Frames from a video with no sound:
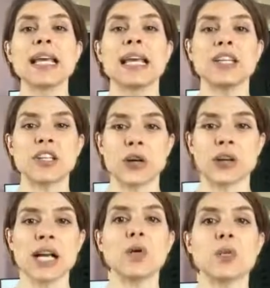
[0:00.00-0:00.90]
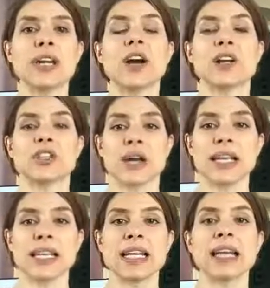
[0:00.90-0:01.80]
In yoga, we are
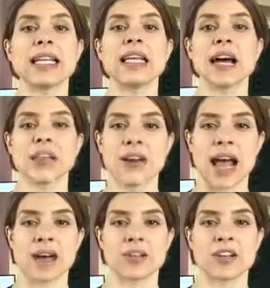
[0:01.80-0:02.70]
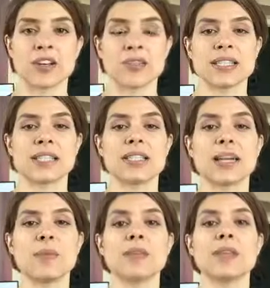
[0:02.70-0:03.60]
strengthening the other half of the nervous
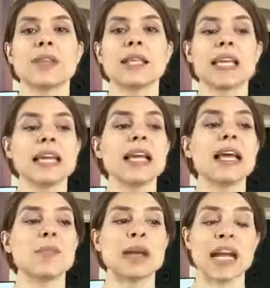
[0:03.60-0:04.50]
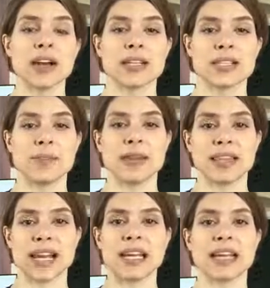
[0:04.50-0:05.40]
system, the
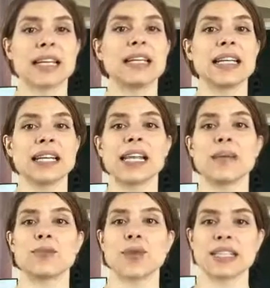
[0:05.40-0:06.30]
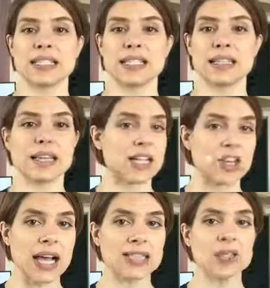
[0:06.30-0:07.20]
parasympathetic, nicknamed rest and
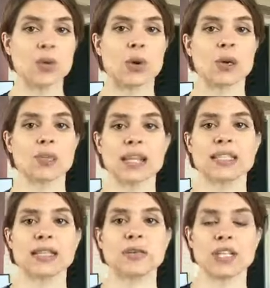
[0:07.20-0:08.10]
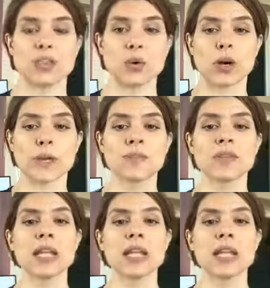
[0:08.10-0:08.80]
digest or rest and restore.